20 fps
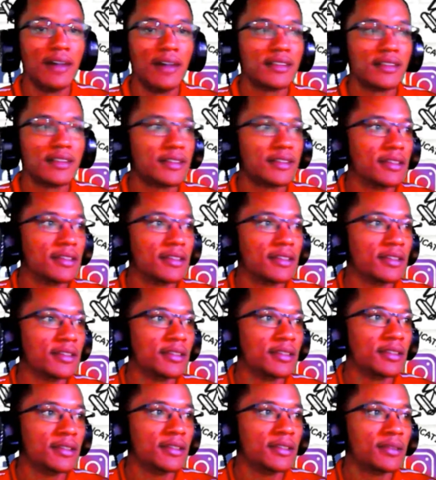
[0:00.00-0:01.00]

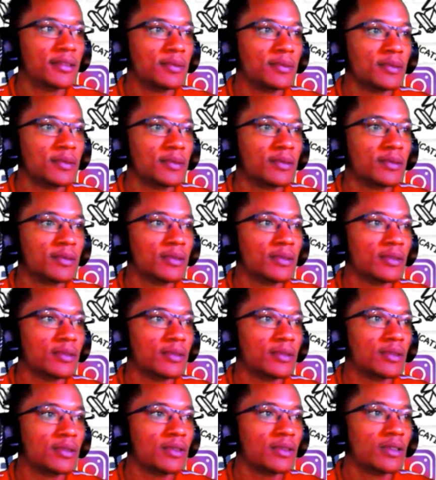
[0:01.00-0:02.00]
to
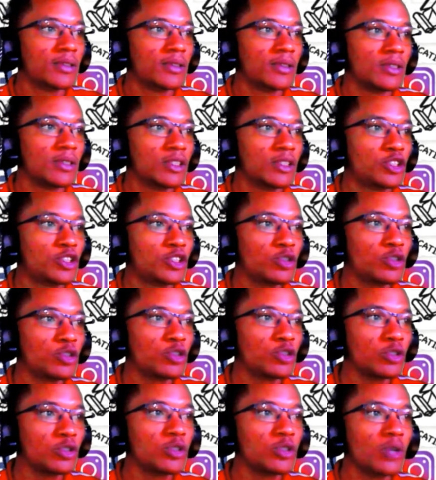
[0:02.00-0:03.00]
show
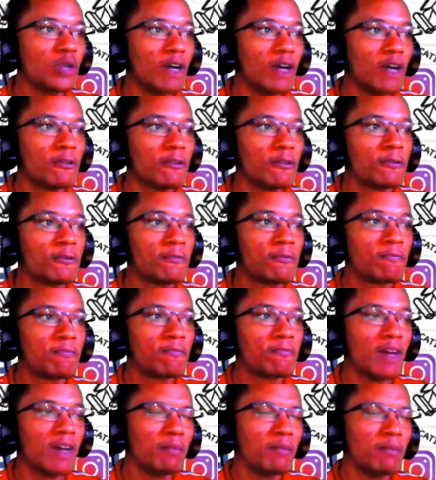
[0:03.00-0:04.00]
you a
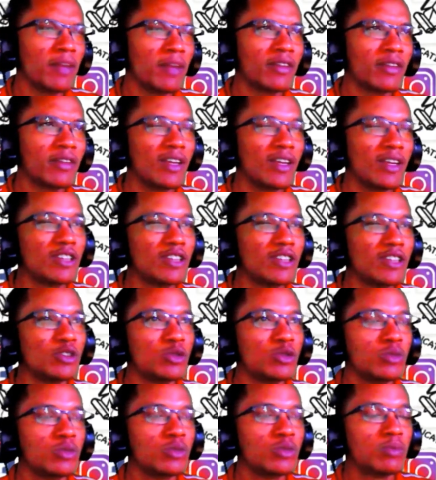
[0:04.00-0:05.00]
method that
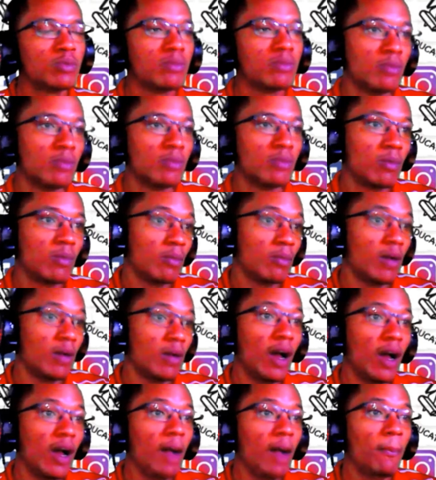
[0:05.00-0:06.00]
you
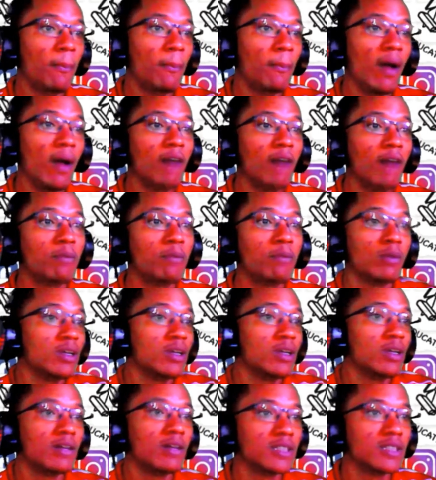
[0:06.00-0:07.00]
probably
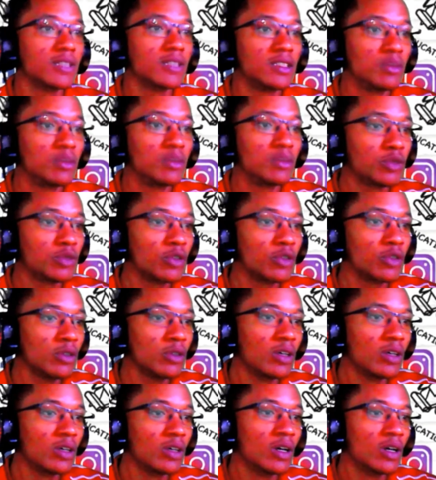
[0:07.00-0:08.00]
haven't seen before.
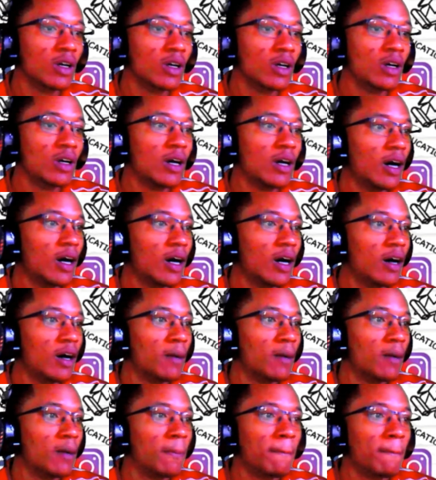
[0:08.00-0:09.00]

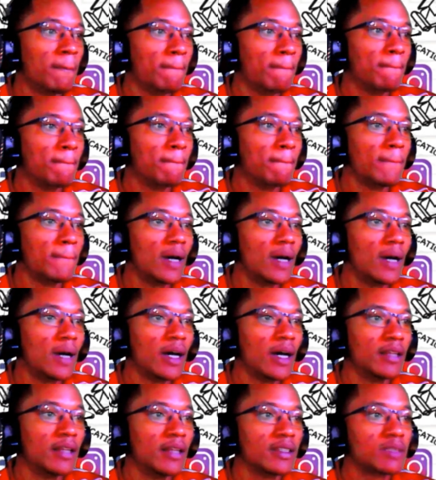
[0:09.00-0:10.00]
And
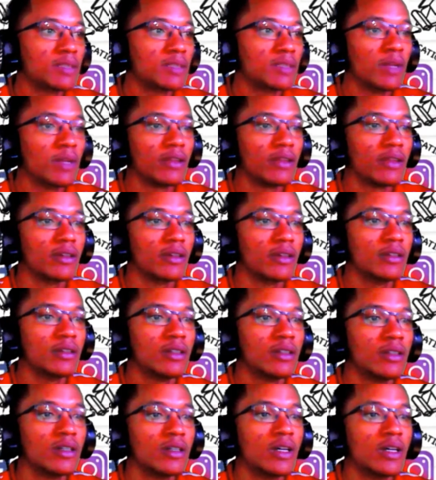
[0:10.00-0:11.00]
this method
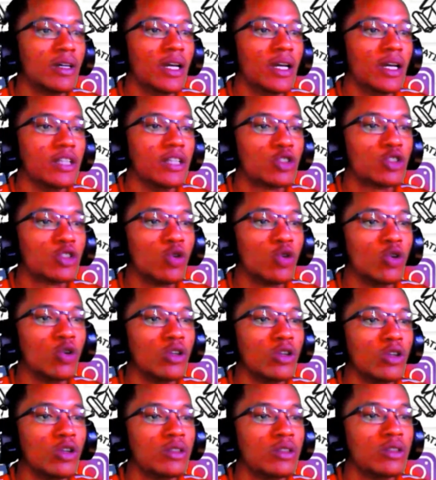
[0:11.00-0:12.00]
is
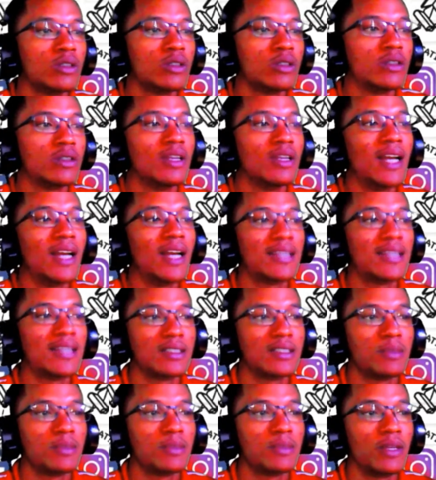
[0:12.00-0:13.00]
called the lattice
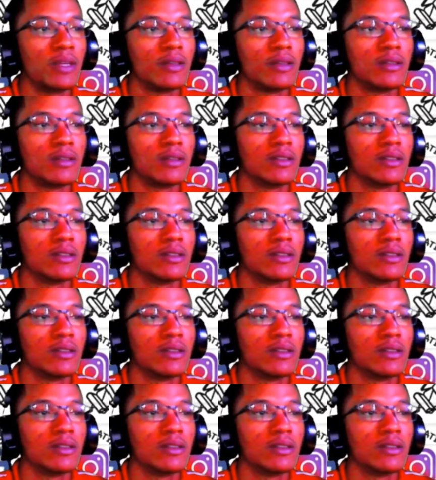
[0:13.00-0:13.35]
method.